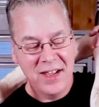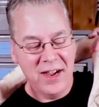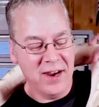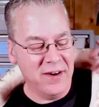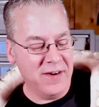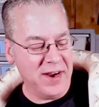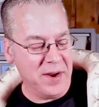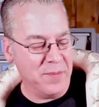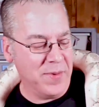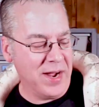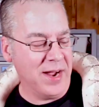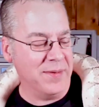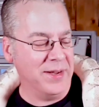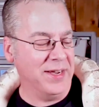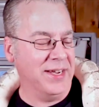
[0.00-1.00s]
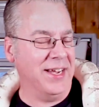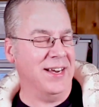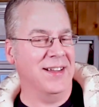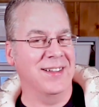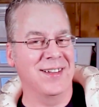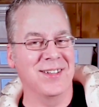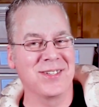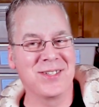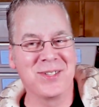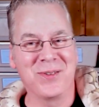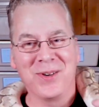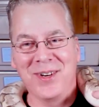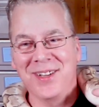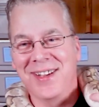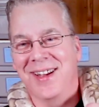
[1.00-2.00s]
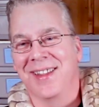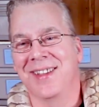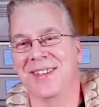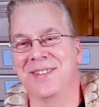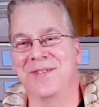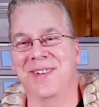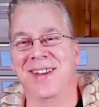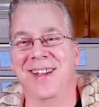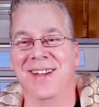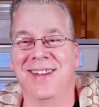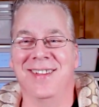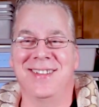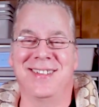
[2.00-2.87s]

All right, Bobby, getting a little squirrely on this video.